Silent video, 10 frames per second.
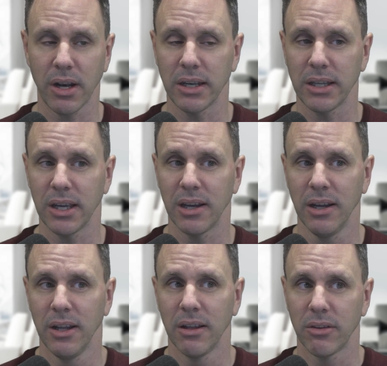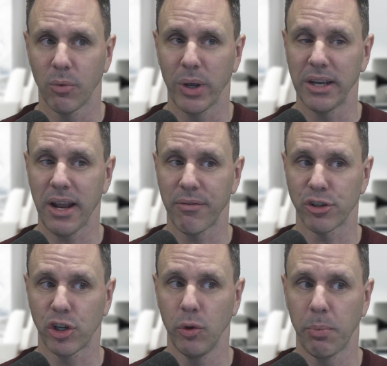idea, the weighted
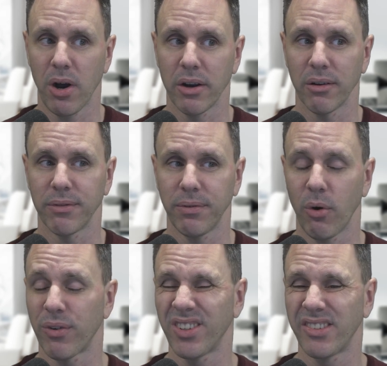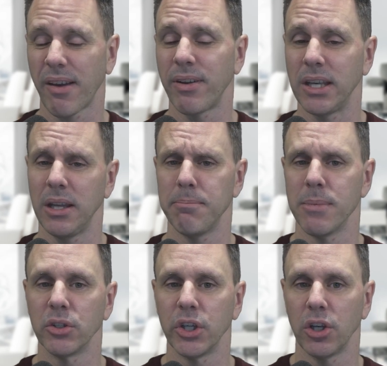average coupon of over $70
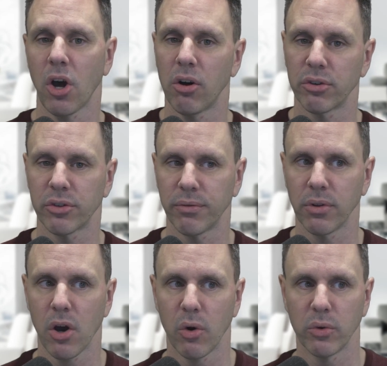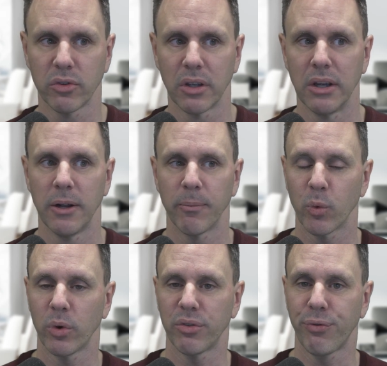million of loans
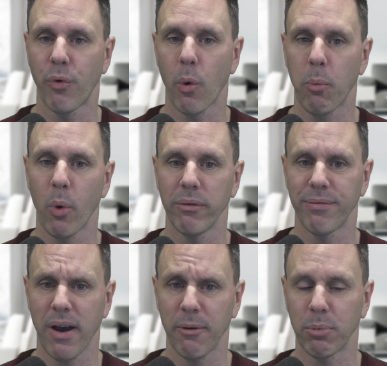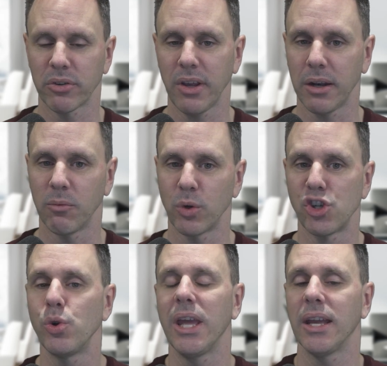was 4.5%,
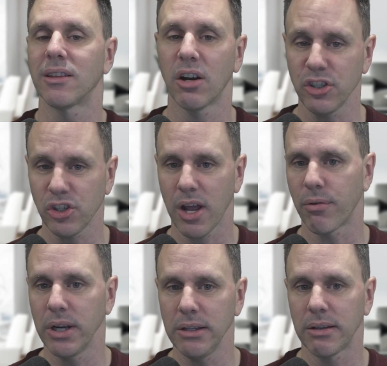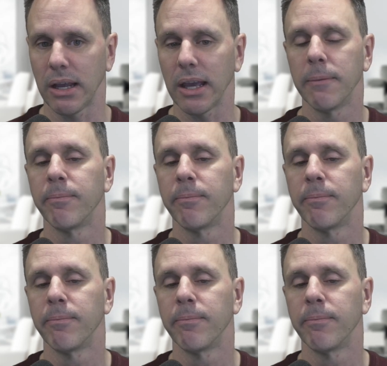which you can't touch that rate today.